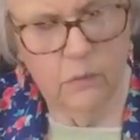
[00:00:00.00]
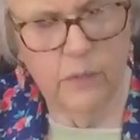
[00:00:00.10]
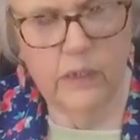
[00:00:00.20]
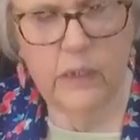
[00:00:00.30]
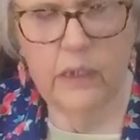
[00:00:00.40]

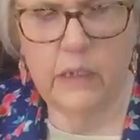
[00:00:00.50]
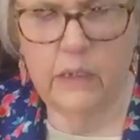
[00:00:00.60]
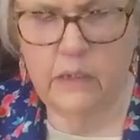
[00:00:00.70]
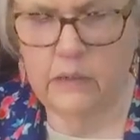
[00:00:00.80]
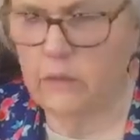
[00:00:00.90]

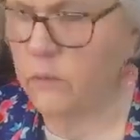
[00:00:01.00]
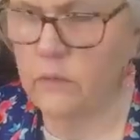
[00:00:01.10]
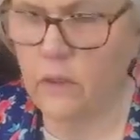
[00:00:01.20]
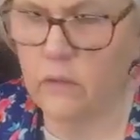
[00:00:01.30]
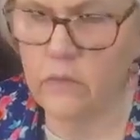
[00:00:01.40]
We don't
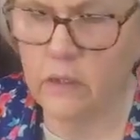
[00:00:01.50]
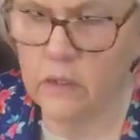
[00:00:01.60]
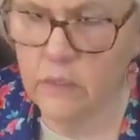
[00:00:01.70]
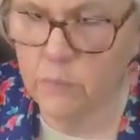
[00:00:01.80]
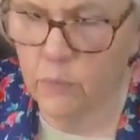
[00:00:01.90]
know till
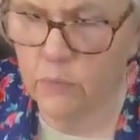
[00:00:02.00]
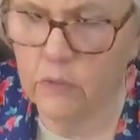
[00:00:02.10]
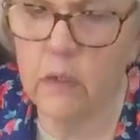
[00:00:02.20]
it's born.